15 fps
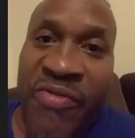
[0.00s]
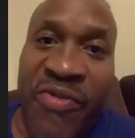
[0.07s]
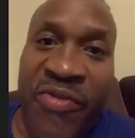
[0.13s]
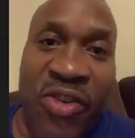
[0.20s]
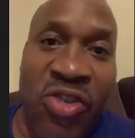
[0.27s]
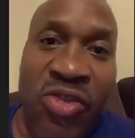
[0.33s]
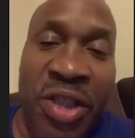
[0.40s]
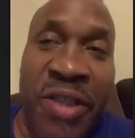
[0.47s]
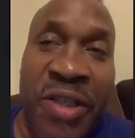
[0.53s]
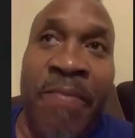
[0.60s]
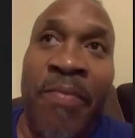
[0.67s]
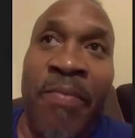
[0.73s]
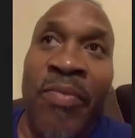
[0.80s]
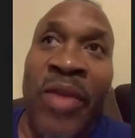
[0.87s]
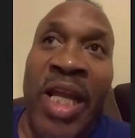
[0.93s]
We flew to
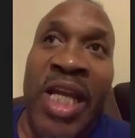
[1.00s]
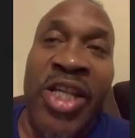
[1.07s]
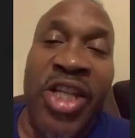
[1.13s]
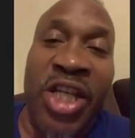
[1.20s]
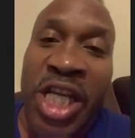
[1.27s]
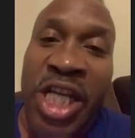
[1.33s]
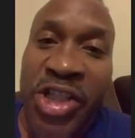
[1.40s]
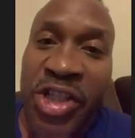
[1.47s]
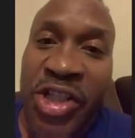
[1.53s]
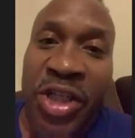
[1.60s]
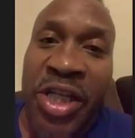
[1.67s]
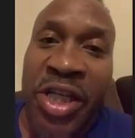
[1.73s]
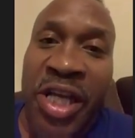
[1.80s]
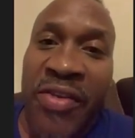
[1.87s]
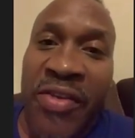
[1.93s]

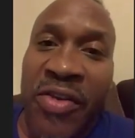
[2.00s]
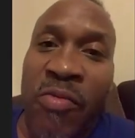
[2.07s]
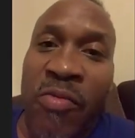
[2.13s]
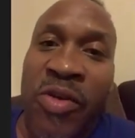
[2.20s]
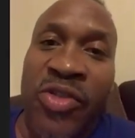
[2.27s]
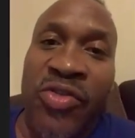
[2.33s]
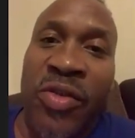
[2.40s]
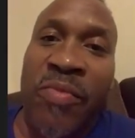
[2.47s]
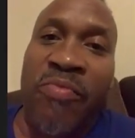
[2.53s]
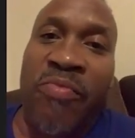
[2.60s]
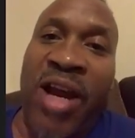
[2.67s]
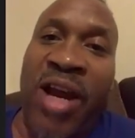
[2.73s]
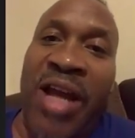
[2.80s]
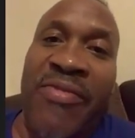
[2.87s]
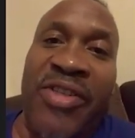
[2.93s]
Indonesia together. We was on
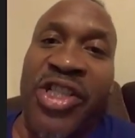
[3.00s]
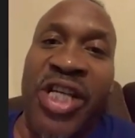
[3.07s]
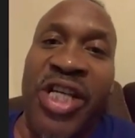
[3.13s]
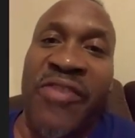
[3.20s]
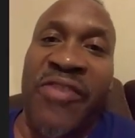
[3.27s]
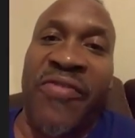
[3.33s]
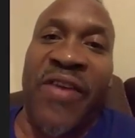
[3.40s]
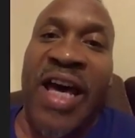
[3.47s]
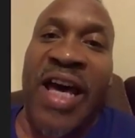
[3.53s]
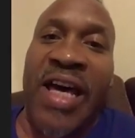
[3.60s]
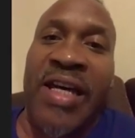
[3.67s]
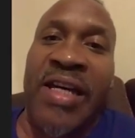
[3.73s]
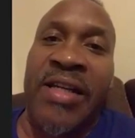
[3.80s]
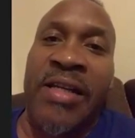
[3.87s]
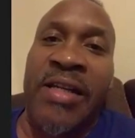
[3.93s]
private jet
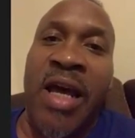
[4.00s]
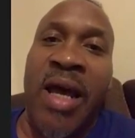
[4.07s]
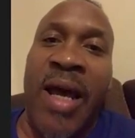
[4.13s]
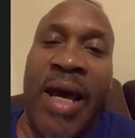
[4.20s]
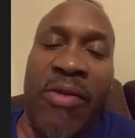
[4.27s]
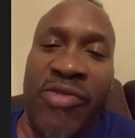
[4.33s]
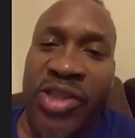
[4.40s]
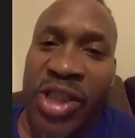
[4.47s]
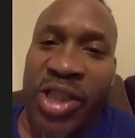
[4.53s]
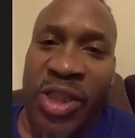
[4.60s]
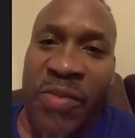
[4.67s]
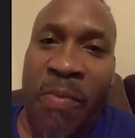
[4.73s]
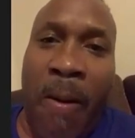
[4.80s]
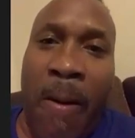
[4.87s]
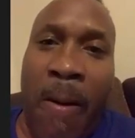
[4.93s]
flying. I was
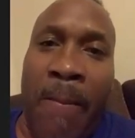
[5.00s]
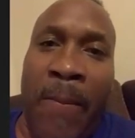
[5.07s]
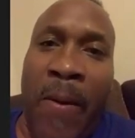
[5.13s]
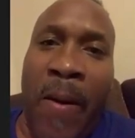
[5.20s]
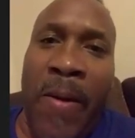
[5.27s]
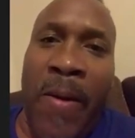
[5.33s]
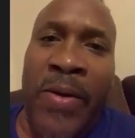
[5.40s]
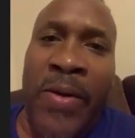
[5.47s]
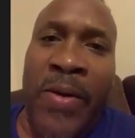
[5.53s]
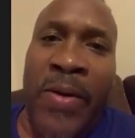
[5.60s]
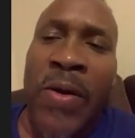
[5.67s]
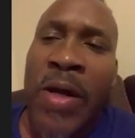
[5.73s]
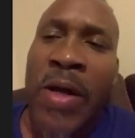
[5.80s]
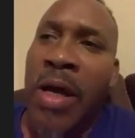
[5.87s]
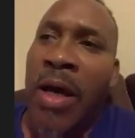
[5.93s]
his sparring
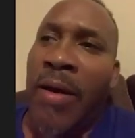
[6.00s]
partner.